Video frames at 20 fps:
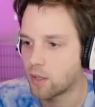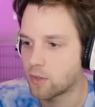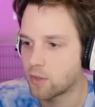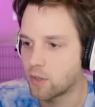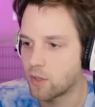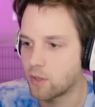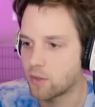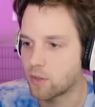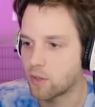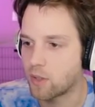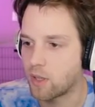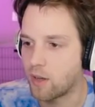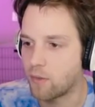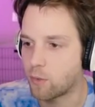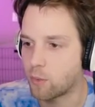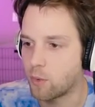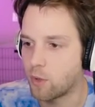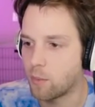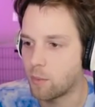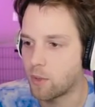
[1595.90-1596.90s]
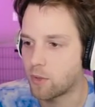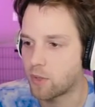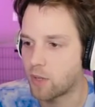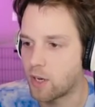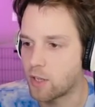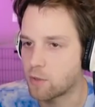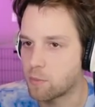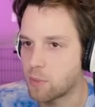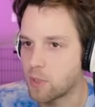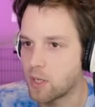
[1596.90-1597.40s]
So there's a devil room. Here's
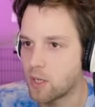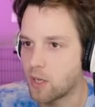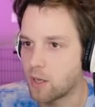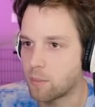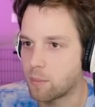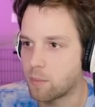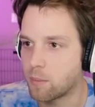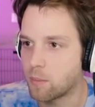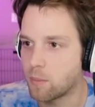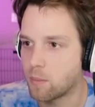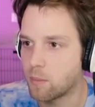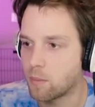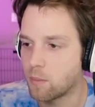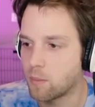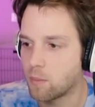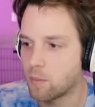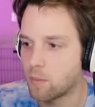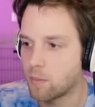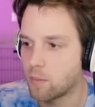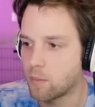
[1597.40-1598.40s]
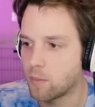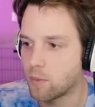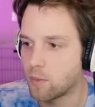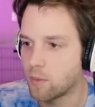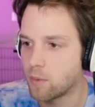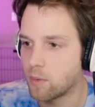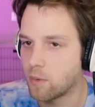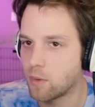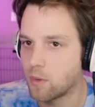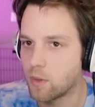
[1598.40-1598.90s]
H P up.
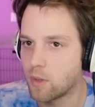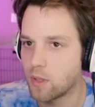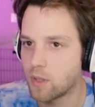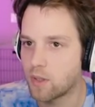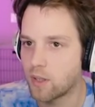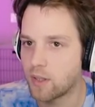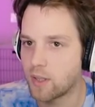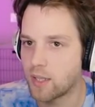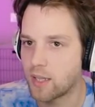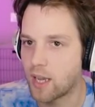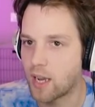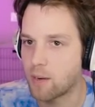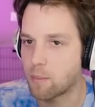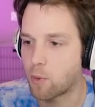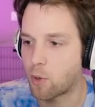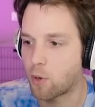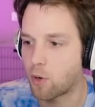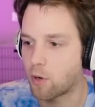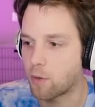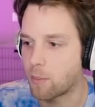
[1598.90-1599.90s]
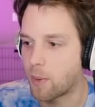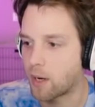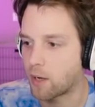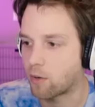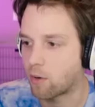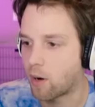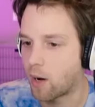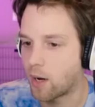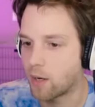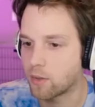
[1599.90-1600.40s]
It's like the game heard my
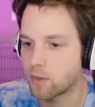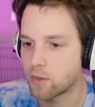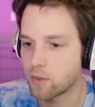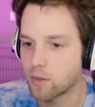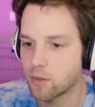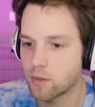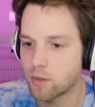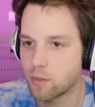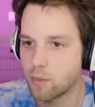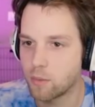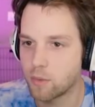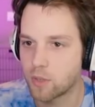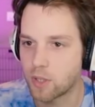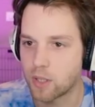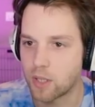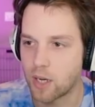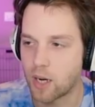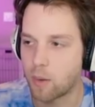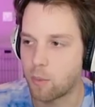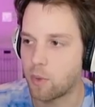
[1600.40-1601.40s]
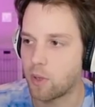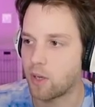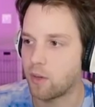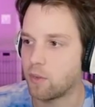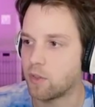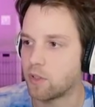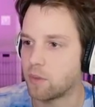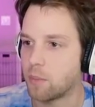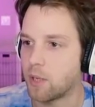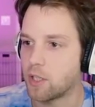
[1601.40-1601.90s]
cries. It was like, yeah, we'll give
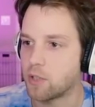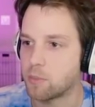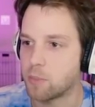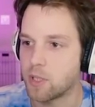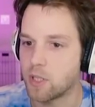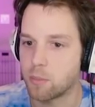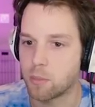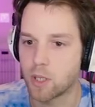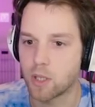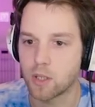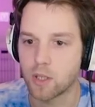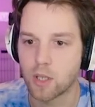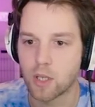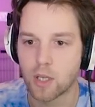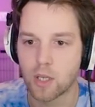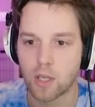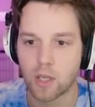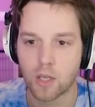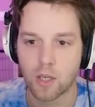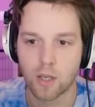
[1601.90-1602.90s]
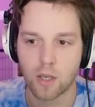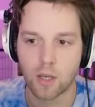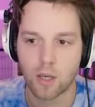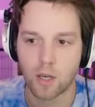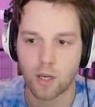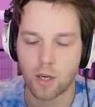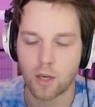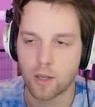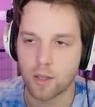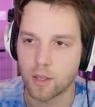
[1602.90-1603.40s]
you some H P, bud.
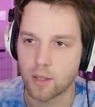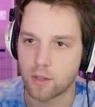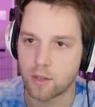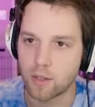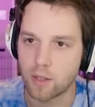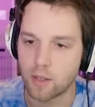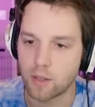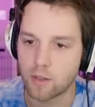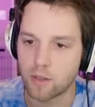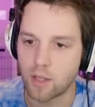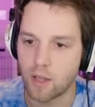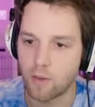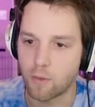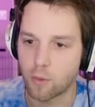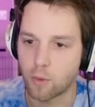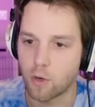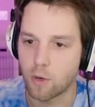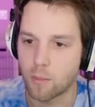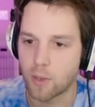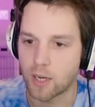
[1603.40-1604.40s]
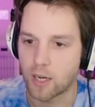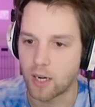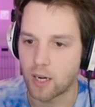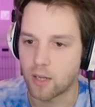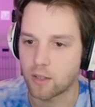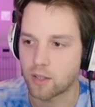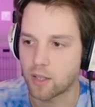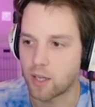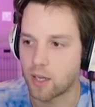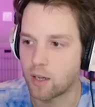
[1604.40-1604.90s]
Let's see this devil room, I
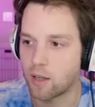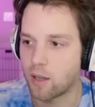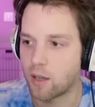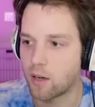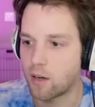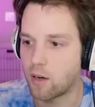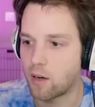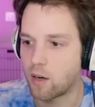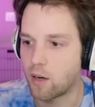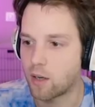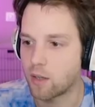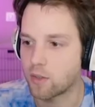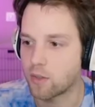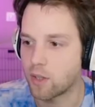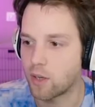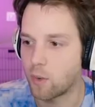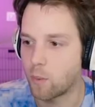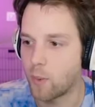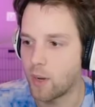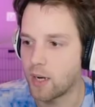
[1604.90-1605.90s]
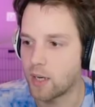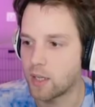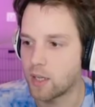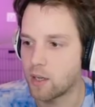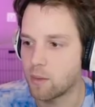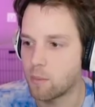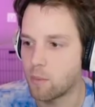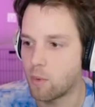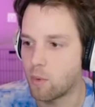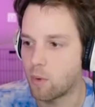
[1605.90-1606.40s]
guess. I got a lot of hearts and a way to
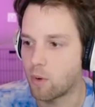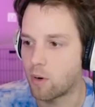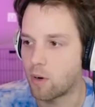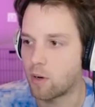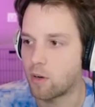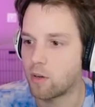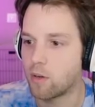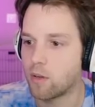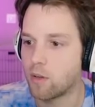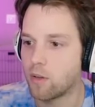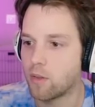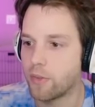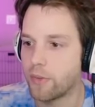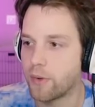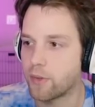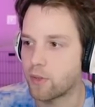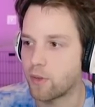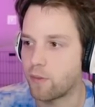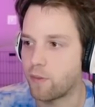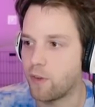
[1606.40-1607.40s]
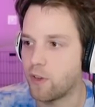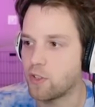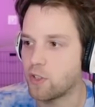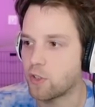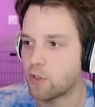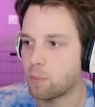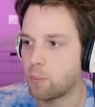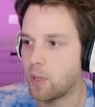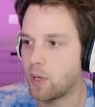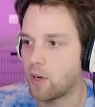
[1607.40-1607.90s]
get more. There's a
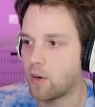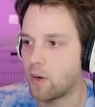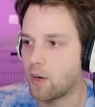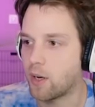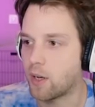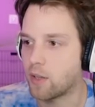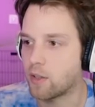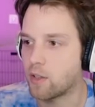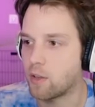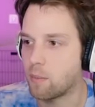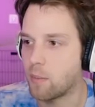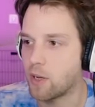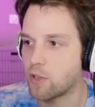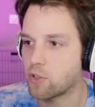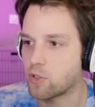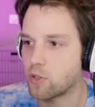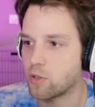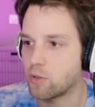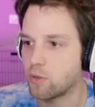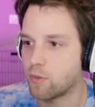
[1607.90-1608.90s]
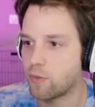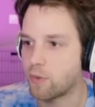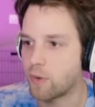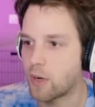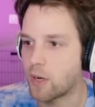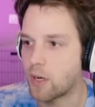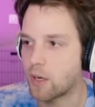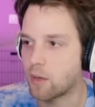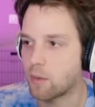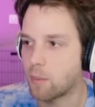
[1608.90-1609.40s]
fidget spinner and a dimensional
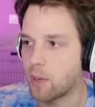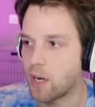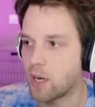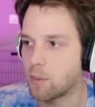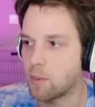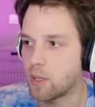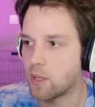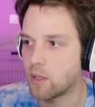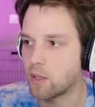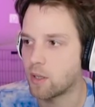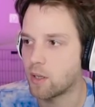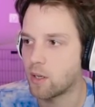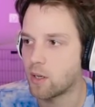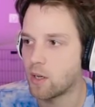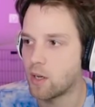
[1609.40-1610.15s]
freaking baby.